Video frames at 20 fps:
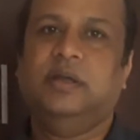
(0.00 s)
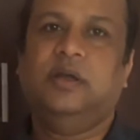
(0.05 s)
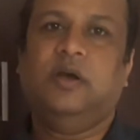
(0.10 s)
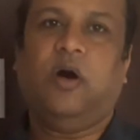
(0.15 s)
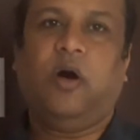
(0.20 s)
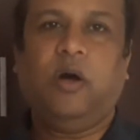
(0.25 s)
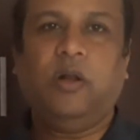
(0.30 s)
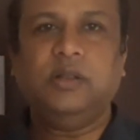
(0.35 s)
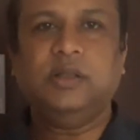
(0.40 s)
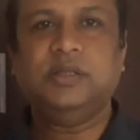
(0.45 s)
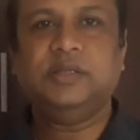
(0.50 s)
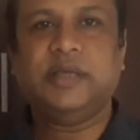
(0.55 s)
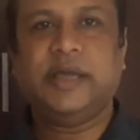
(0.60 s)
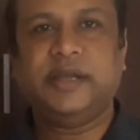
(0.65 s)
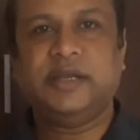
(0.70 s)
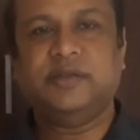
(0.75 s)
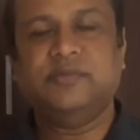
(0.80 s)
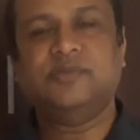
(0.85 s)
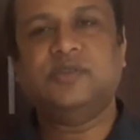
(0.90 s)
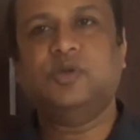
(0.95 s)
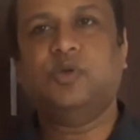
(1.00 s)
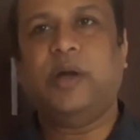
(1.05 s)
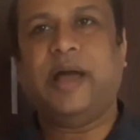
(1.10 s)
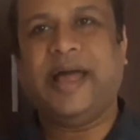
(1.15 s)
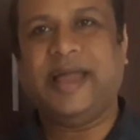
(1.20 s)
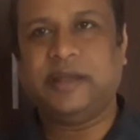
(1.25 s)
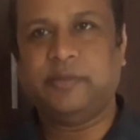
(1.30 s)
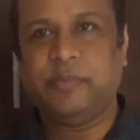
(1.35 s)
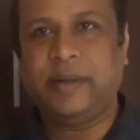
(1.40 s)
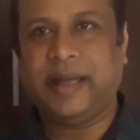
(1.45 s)
All these items you
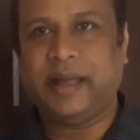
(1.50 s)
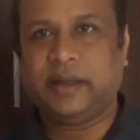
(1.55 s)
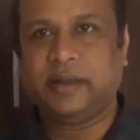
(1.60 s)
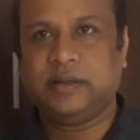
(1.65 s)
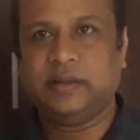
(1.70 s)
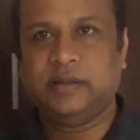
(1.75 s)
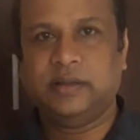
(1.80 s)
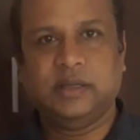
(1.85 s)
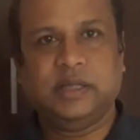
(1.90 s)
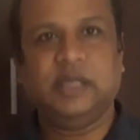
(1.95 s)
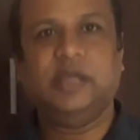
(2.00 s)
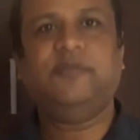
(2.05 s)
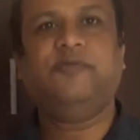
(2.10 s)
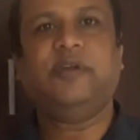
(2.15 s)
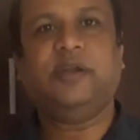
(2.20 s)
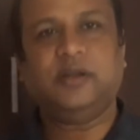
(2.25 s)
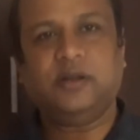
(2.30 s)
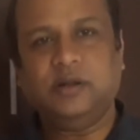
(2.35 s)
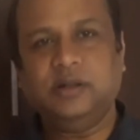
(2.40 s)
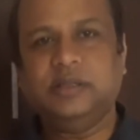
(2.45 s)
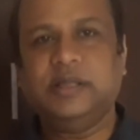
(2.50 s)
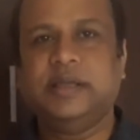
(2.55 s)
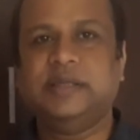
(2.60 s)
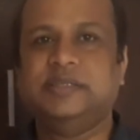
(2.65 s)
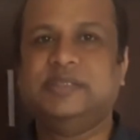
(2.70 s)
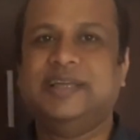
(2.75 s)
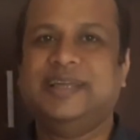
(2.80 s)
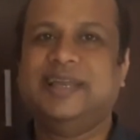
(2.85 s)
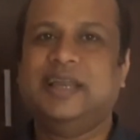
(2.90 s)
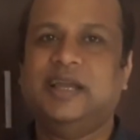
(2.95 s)
add back. If at all there is
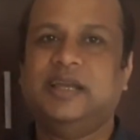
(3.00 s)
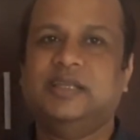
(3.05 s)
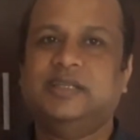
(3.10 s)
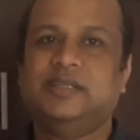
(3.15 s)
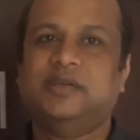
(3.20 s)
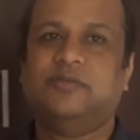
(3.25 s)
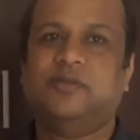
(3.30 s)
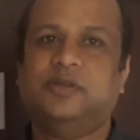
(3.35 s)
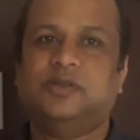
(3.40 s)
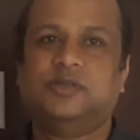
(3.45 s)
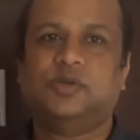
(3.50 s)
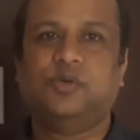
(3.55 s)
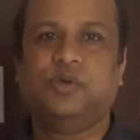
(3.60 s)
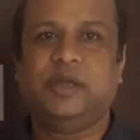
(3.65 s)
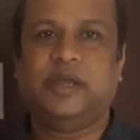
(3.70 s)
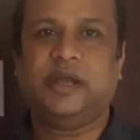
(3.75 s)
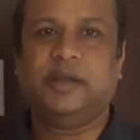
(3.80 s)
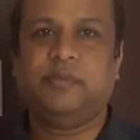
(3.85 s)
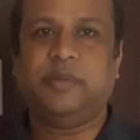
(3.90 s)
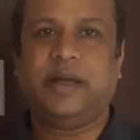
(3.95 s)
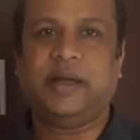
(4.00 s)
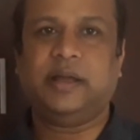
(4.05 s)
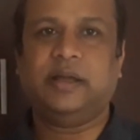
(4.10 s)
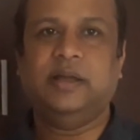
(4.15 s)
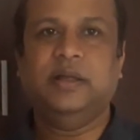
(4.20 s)
general reserve also, we add back.